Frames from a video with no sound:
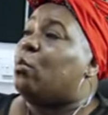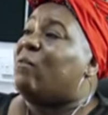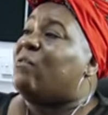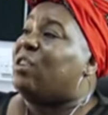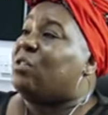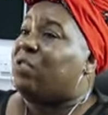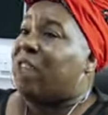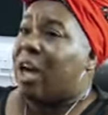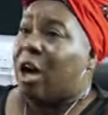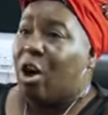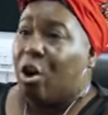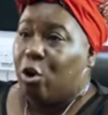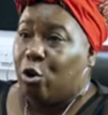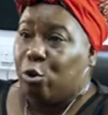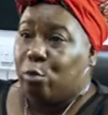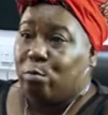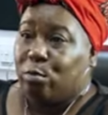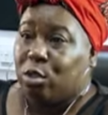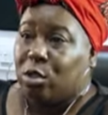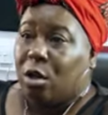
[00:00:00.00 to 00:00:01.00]
within their
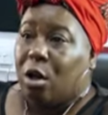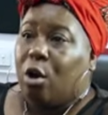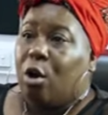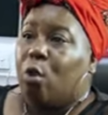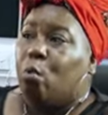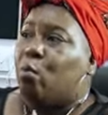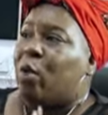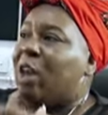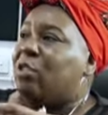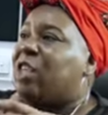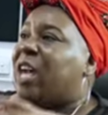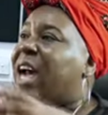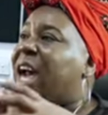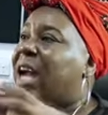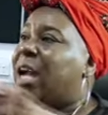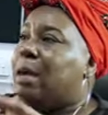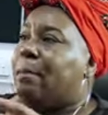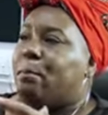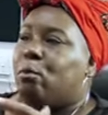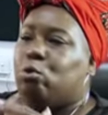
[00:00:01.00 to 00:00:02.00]
homes where they're
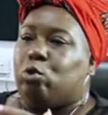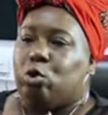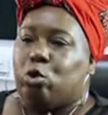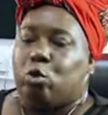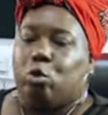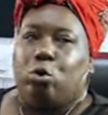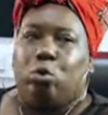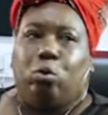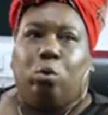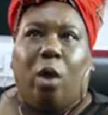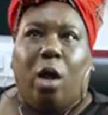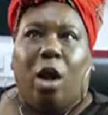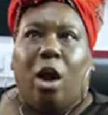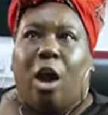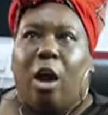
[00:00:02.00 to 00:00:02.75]
able to